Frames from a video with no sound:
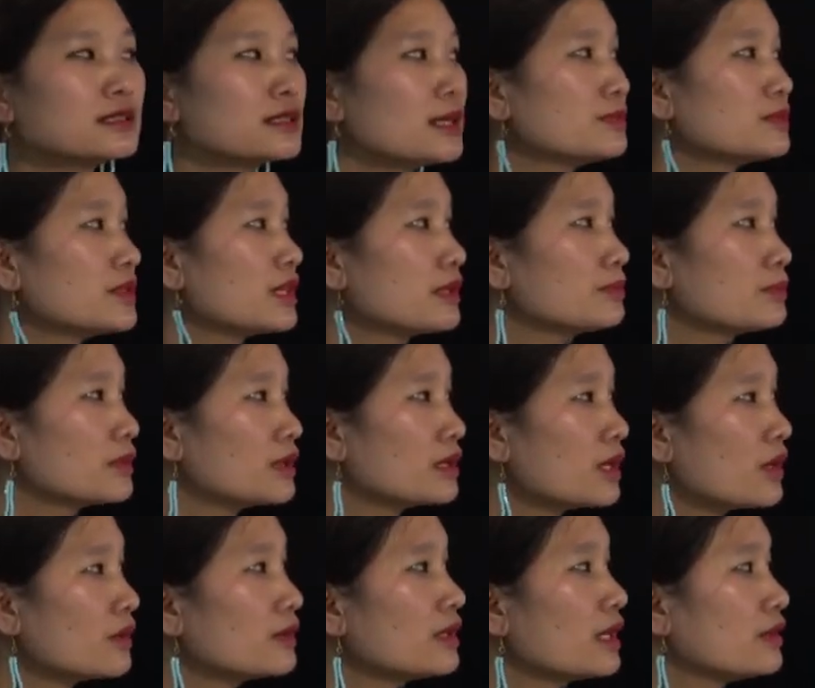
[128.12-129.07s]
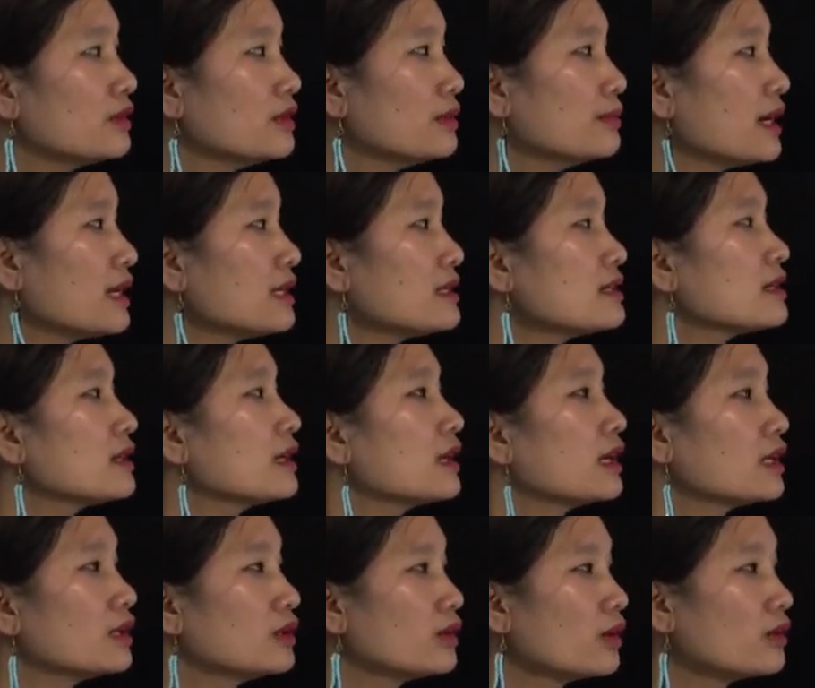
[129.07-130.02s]
subject pronoun agreement,
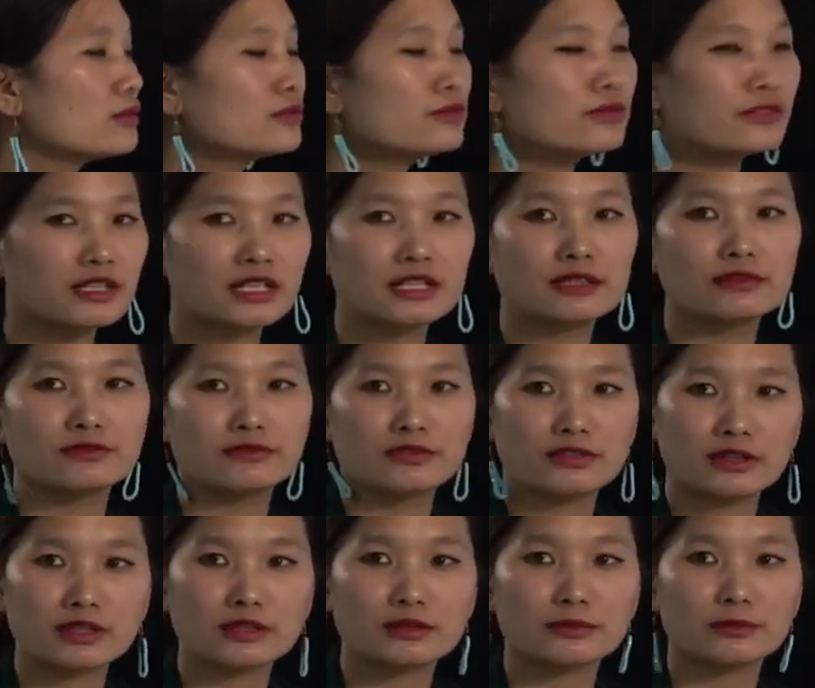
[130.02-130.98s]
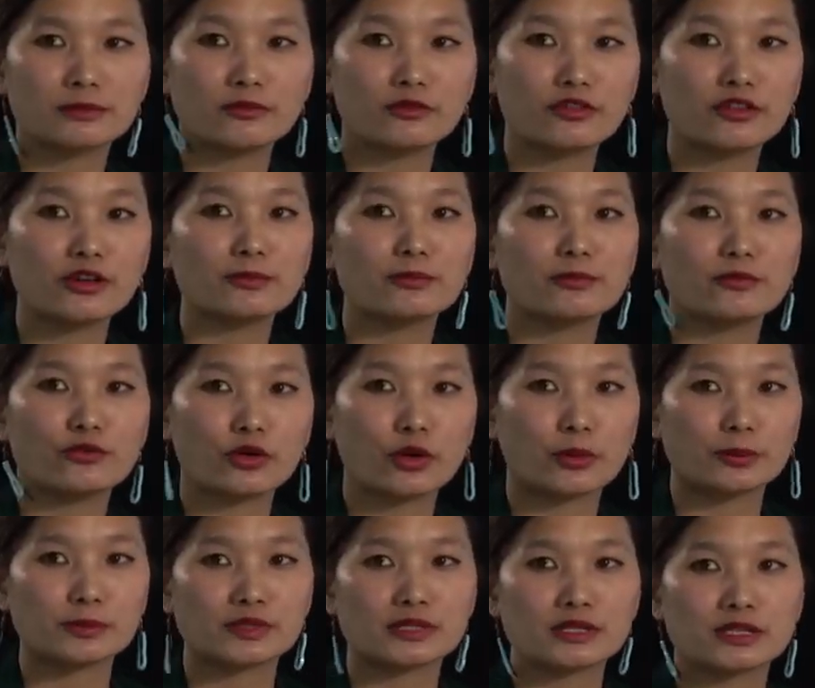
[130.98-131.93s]
non-finite verb
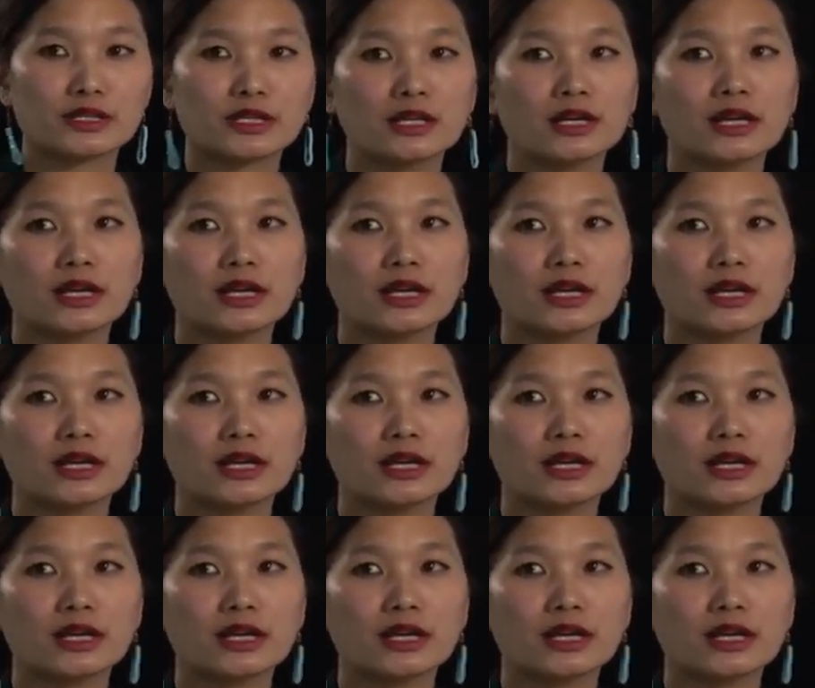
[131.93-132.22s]
forms.